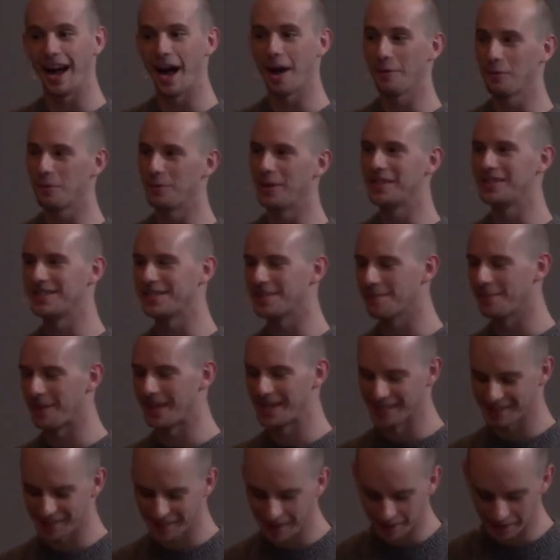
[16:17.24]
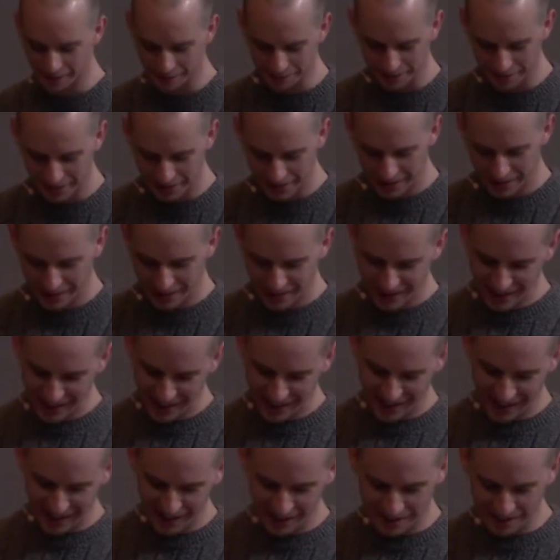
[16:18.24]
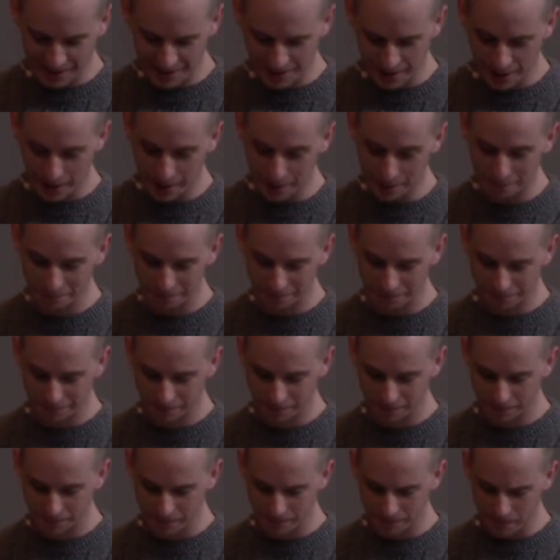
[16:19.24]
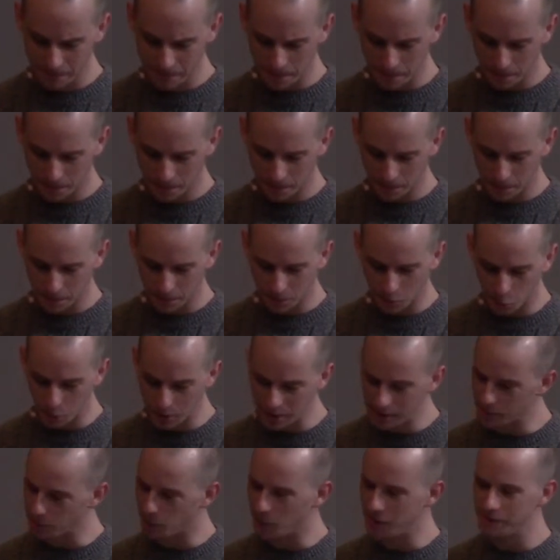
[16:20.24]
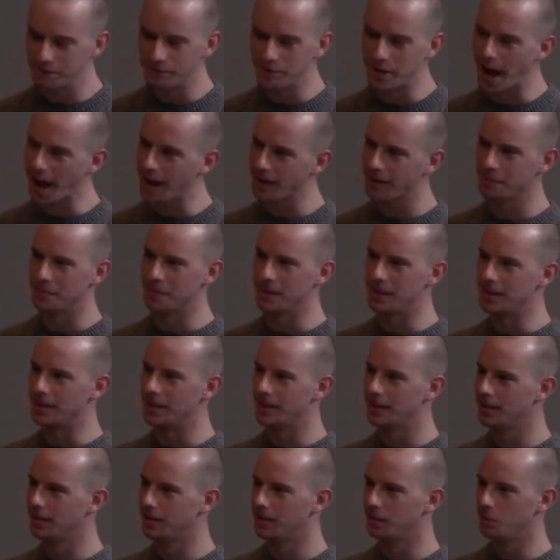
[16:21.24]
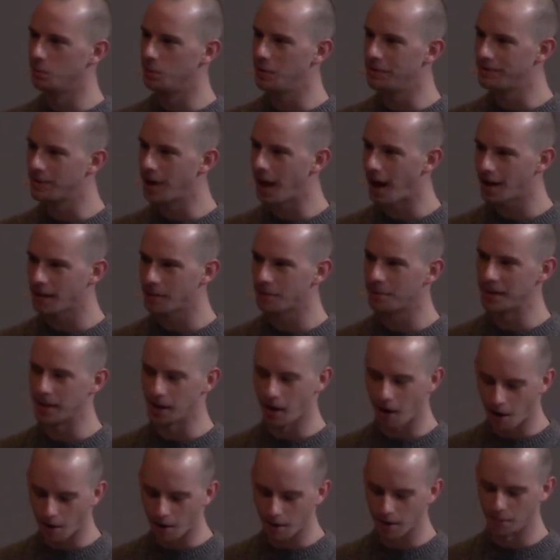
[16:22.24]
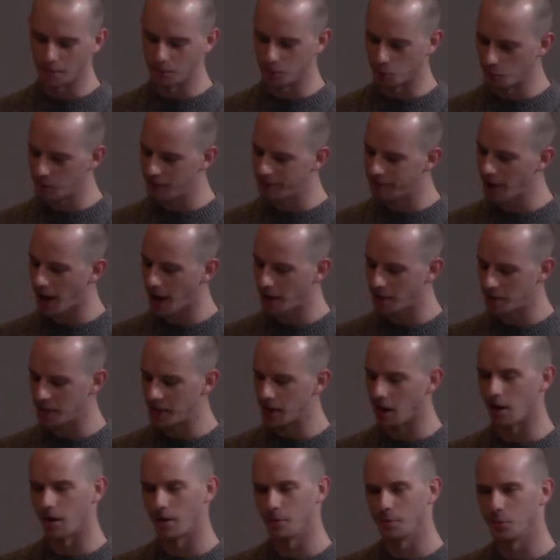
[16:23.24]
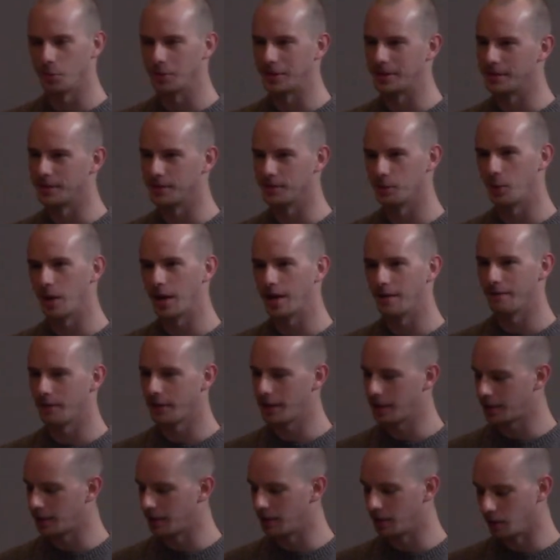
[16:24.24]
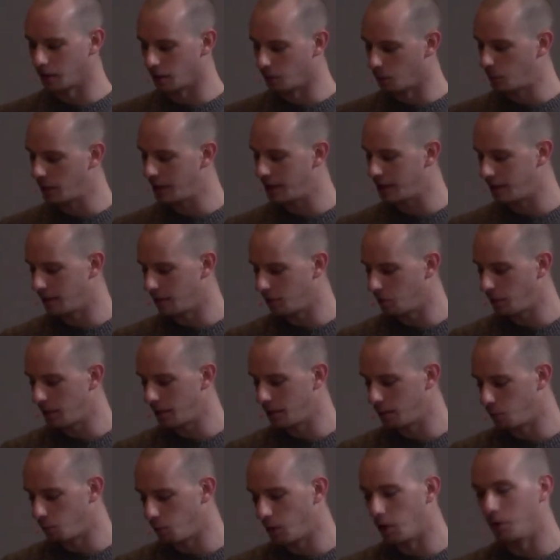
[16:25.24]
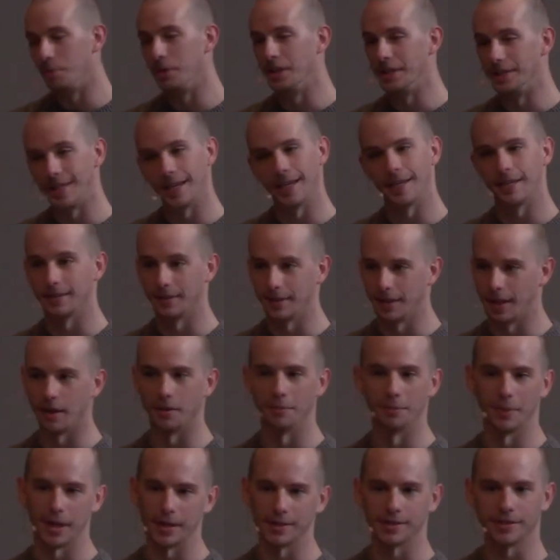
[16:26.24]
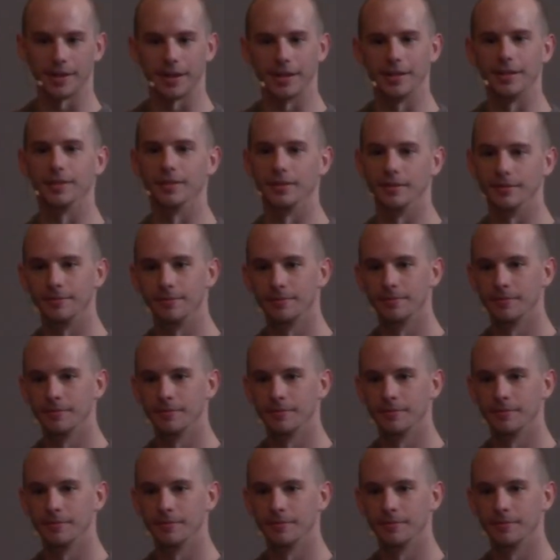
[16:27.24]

I want to myself. And um, we we've got to be We've got to be armed. We've got to be armed with this way of thinking, or we, we will be taken down by Satan.